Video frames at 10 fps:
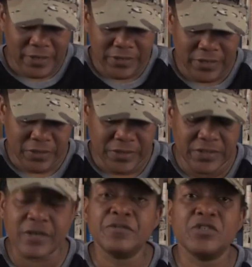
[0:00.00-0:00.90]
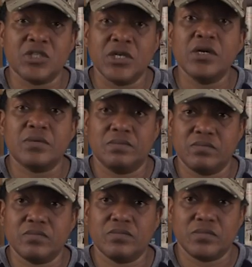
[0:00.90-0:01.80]
I tell you, it toughens you up.
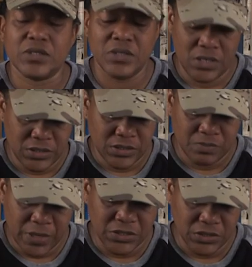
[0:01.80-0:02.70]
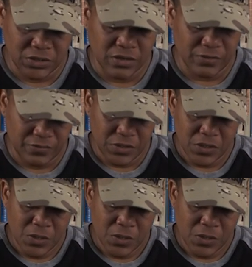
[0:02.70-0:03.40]
It does. It makes you tough.